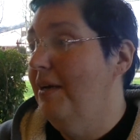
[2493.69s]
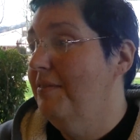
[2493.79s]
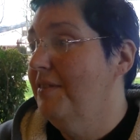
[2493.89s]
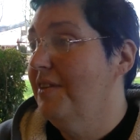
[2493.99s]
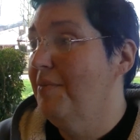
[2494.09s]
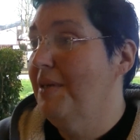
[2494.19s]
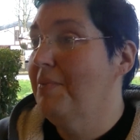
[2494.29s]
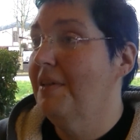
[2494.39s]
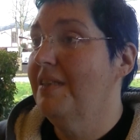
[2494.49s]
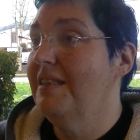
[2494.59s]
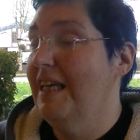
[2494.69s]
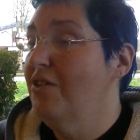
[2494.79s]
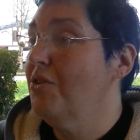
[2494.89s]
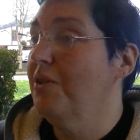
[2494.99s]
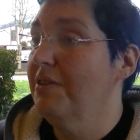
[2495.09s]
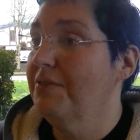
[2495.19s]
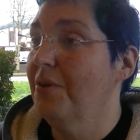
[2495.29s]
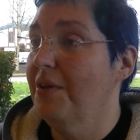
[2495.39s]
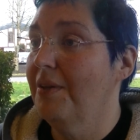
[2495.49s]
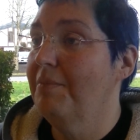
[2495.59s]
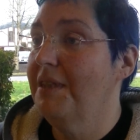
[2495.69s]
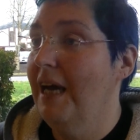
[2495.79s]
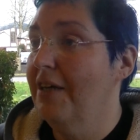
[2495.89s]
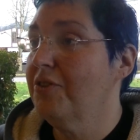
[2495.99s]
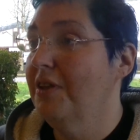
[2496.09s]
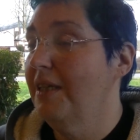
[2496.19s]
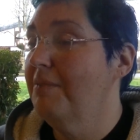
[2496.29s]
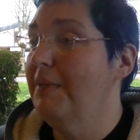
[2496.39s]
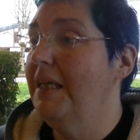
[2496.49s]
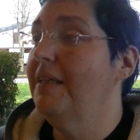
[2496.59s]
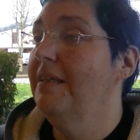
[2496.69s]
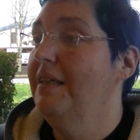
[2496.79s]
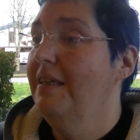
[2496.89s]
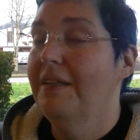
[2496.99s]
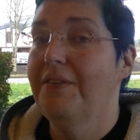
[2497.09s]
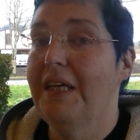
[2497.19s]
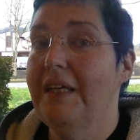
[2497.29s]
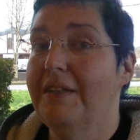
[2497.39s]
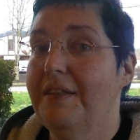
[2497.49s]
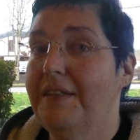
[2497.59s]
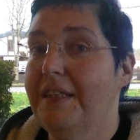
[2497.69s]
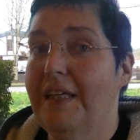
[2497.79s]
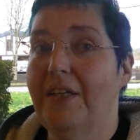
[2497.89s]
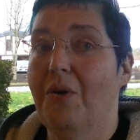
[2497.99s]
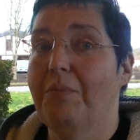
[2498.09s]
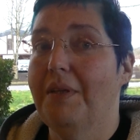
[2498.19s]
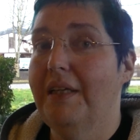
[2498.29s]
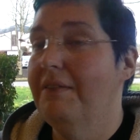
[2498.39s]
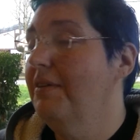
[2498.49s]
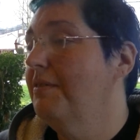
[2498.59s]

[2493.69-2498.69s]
Some people, it's dangerous for them to actually admit that they don't believe.